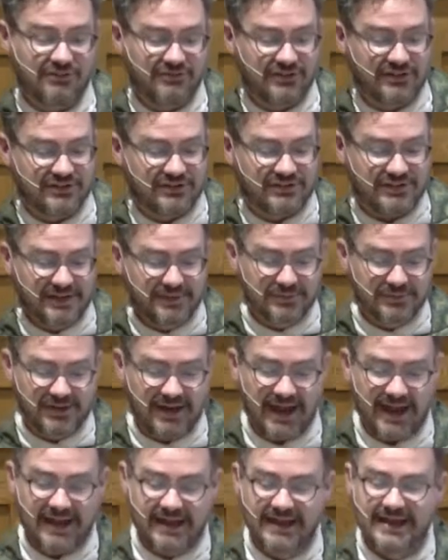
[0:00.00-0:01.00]
It seems
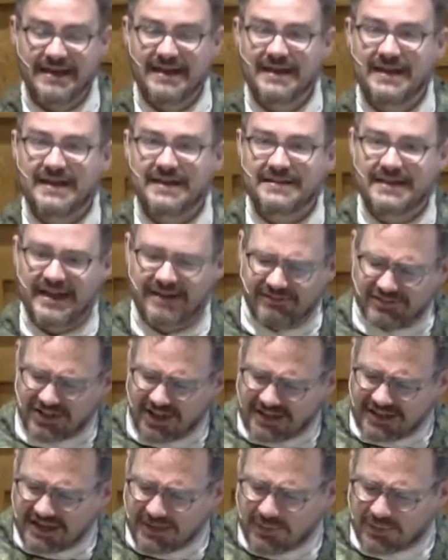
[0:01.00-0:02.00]
like David's
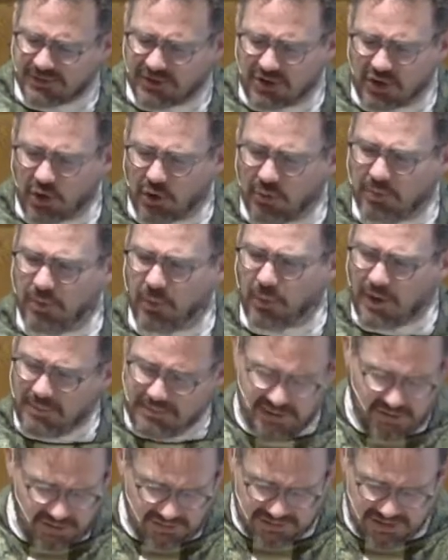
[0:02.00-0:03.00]
idea was a noble one
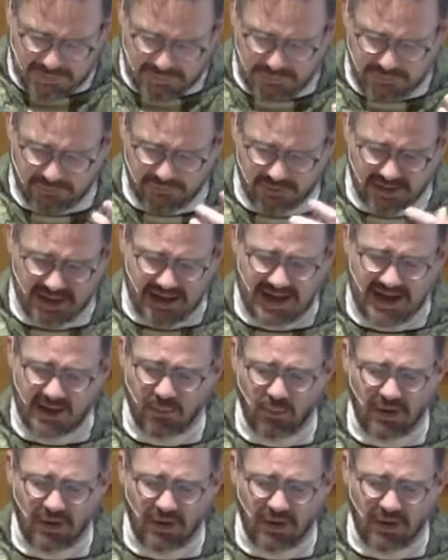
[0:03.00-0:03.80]
build a temple for God.